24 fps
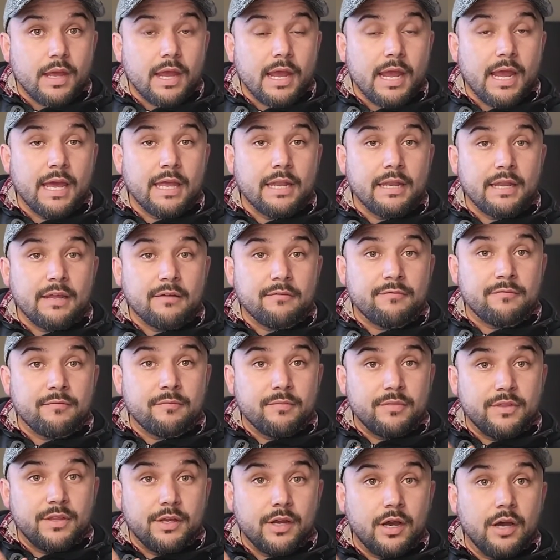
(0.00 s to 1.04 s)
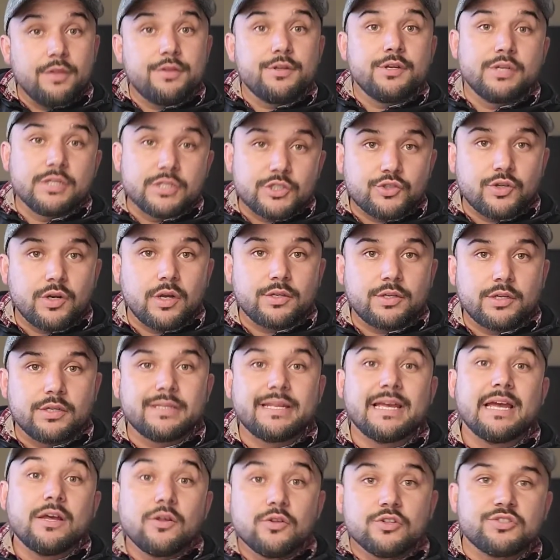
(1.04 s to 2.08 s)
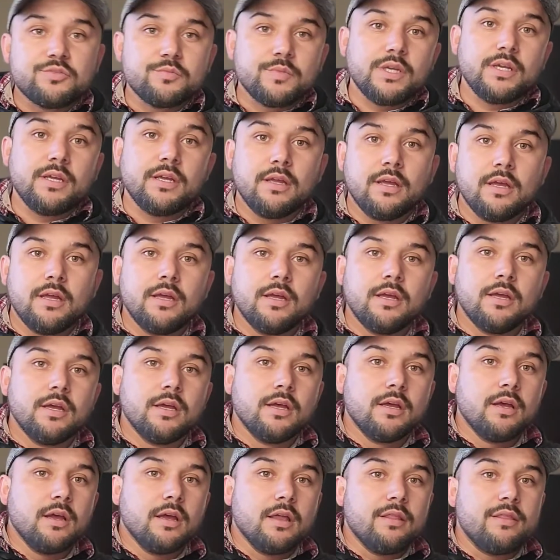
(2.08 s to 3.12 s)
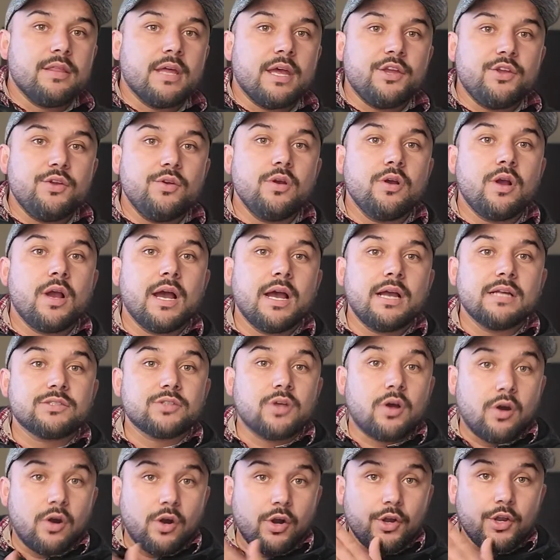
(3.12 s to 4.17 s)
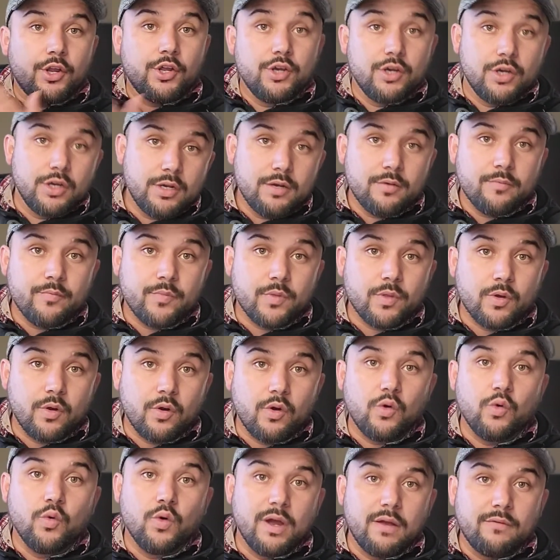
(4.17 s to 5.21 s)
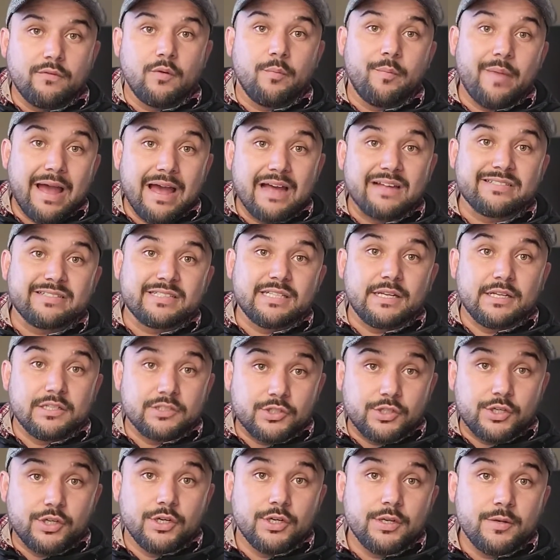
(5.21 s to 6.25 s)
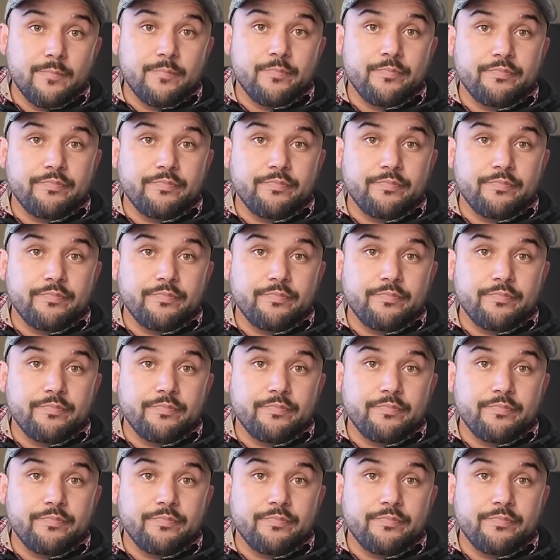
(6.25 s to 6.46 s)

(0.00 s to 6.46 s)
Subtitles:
and if the other instructor tells me that you guys are good or whoever passed it is good,